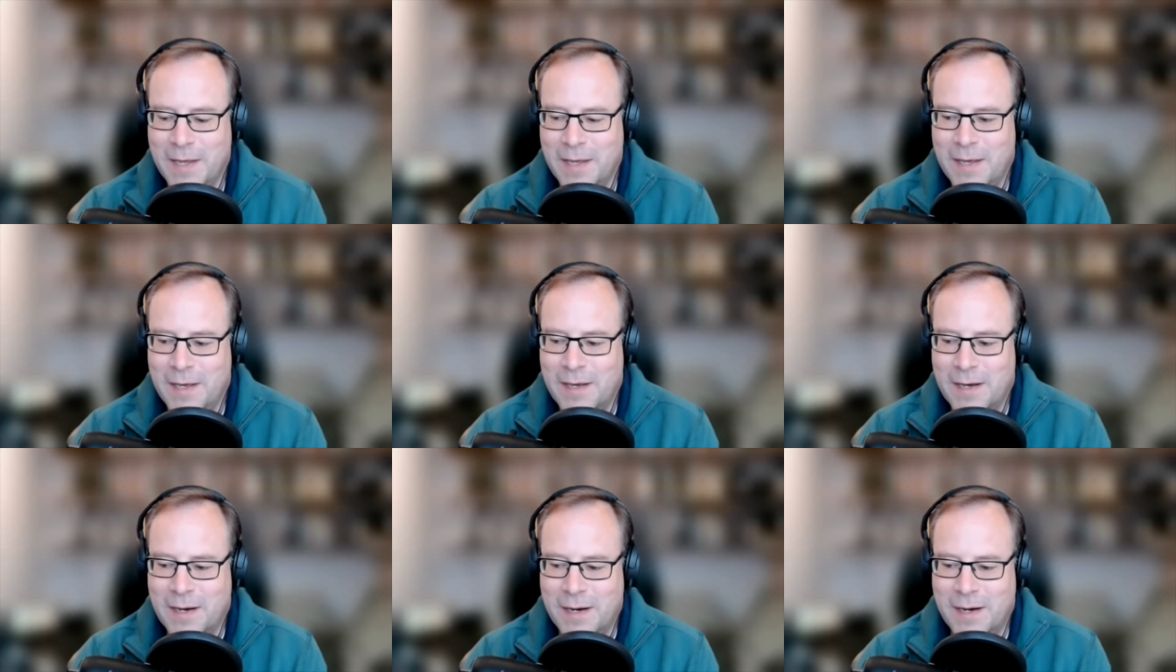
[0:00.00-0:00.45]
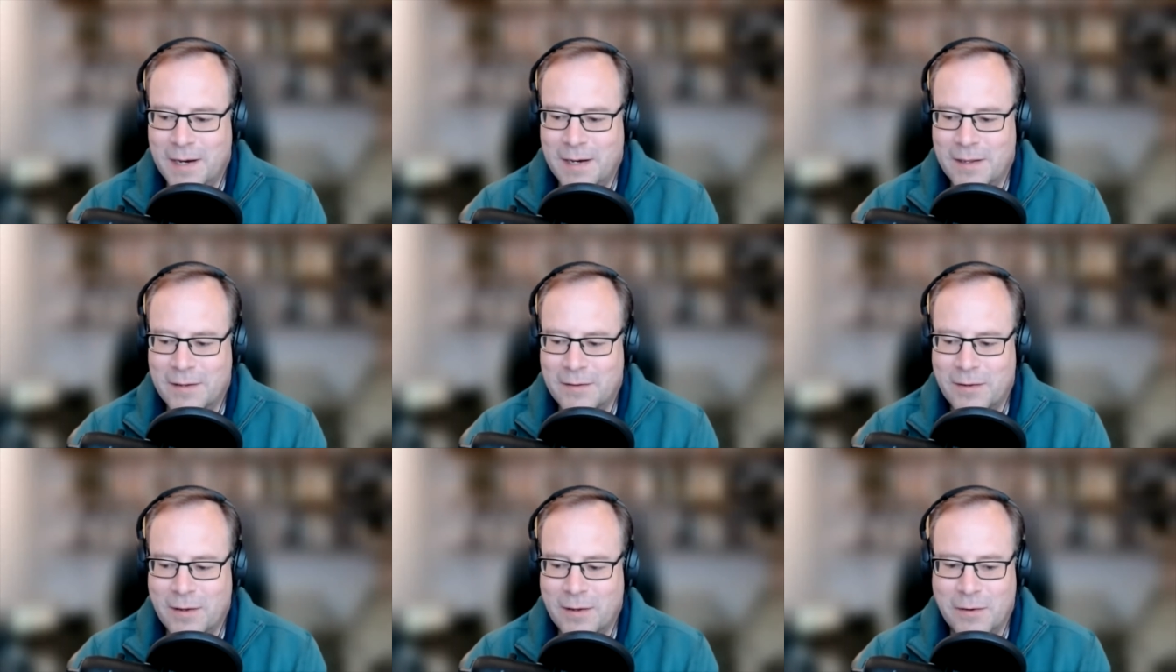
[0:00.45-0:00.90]
Uh,
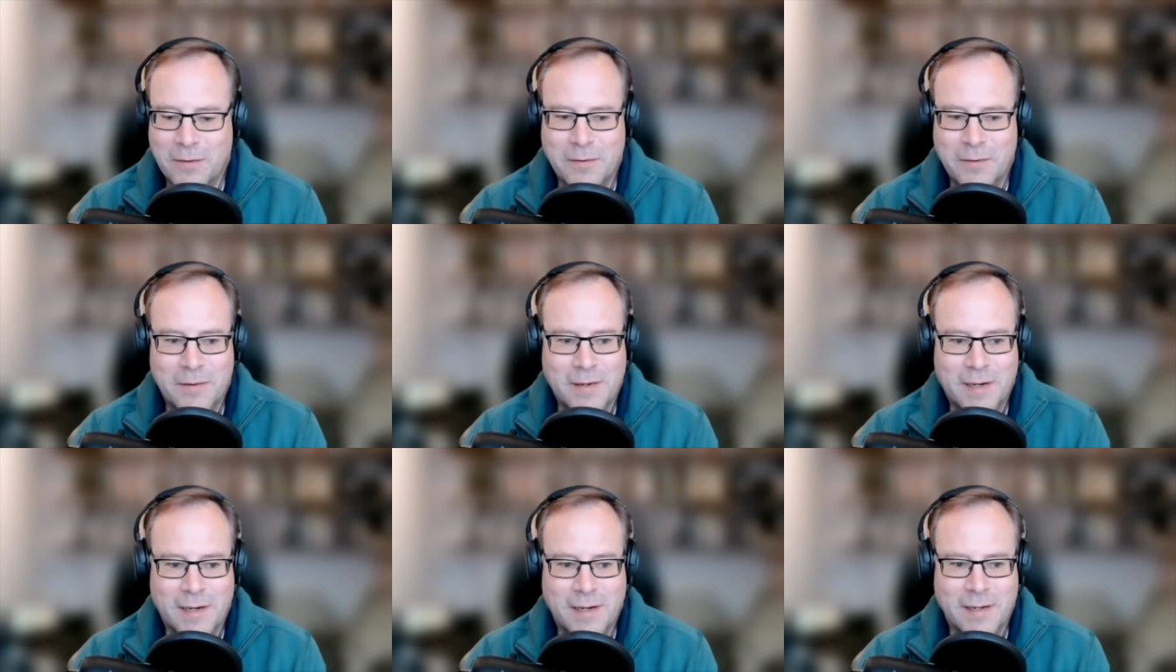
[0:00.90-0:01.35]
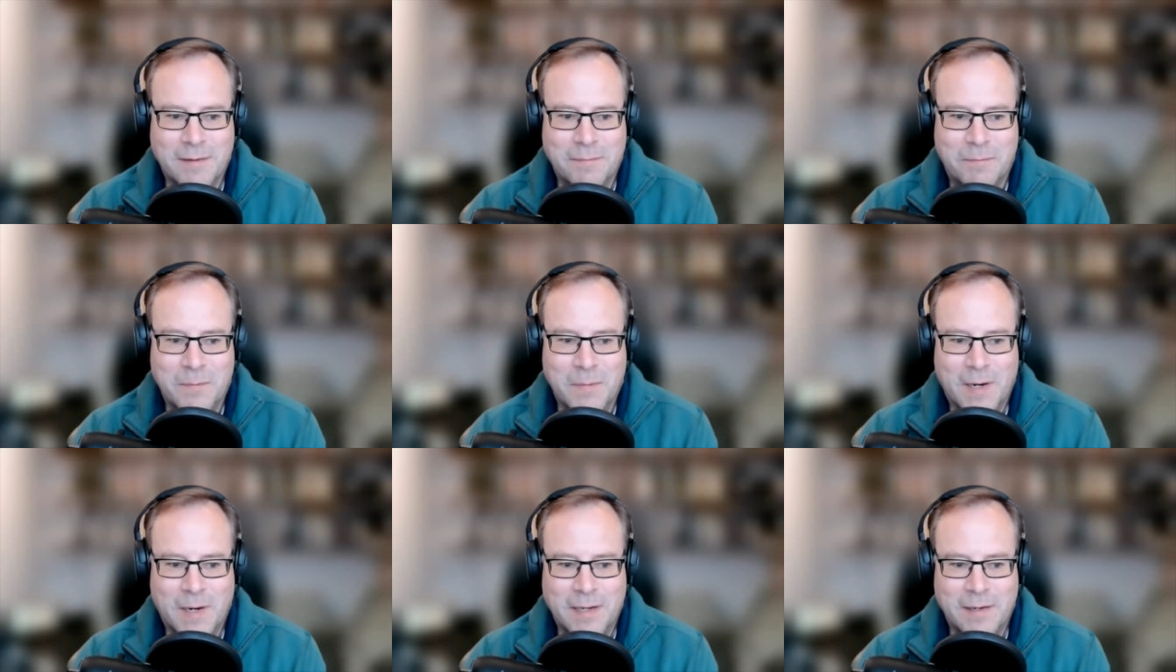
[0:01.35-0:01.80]
so I
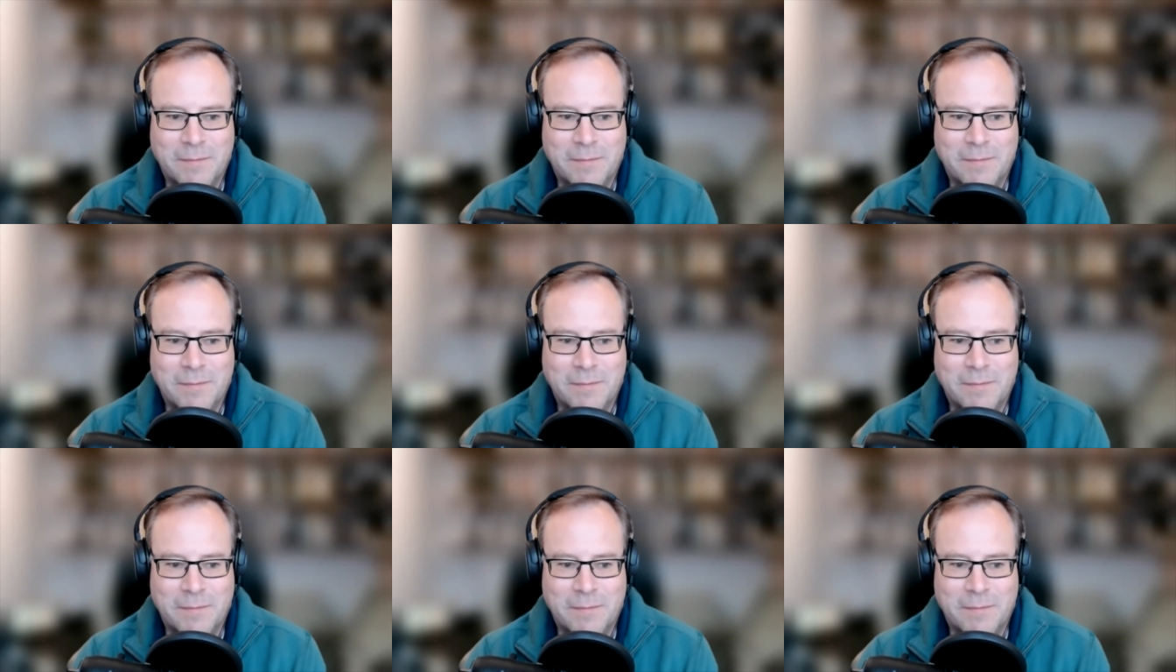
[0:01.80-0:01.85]
I